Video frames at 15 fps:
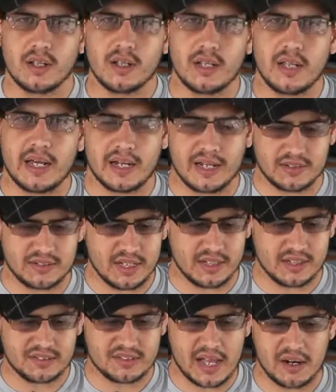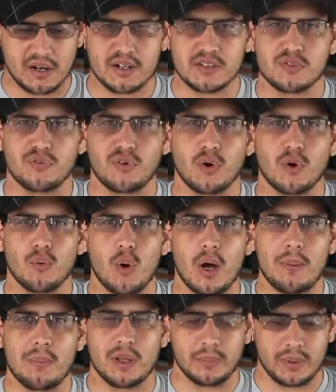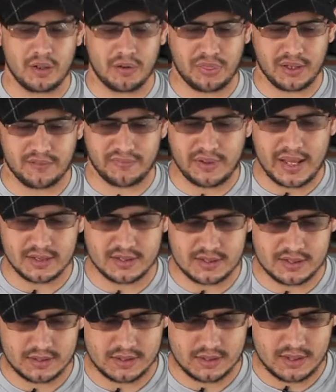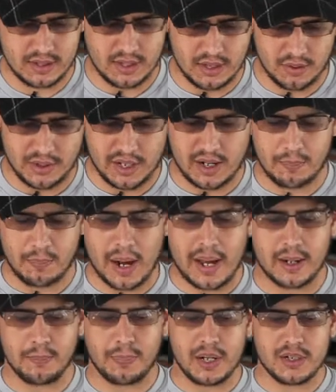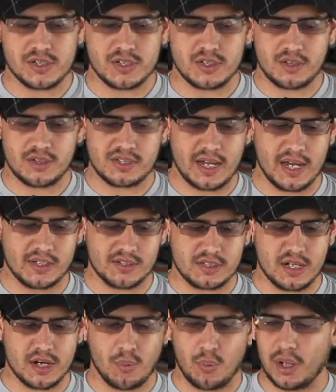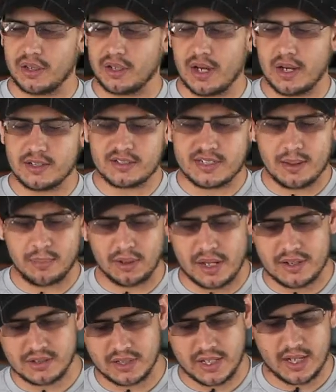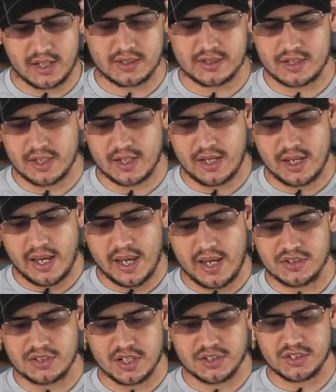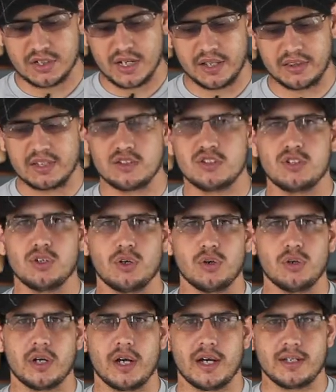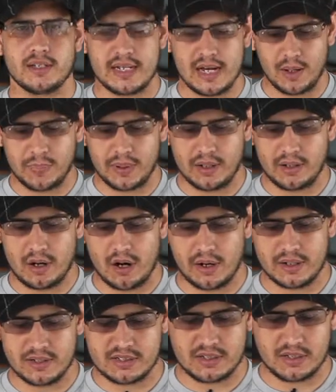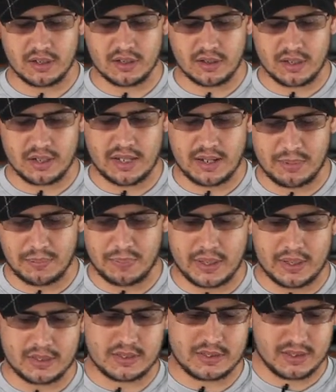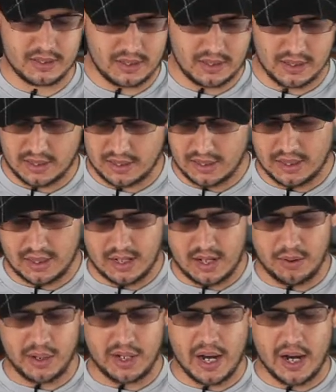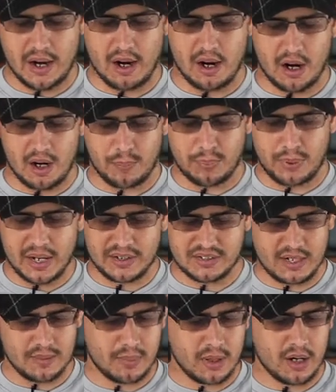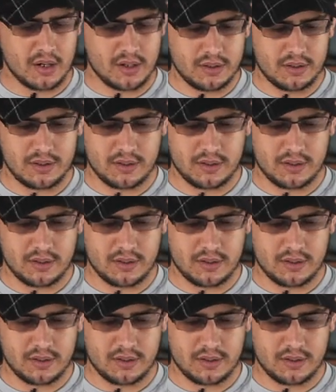Like I said, the standard is for 1mm thick flats. We got our bottom punch. This has welded on stabilizer legs, and it's also got these two dowel pin hardened steel alignment pins. We got our pressing bar,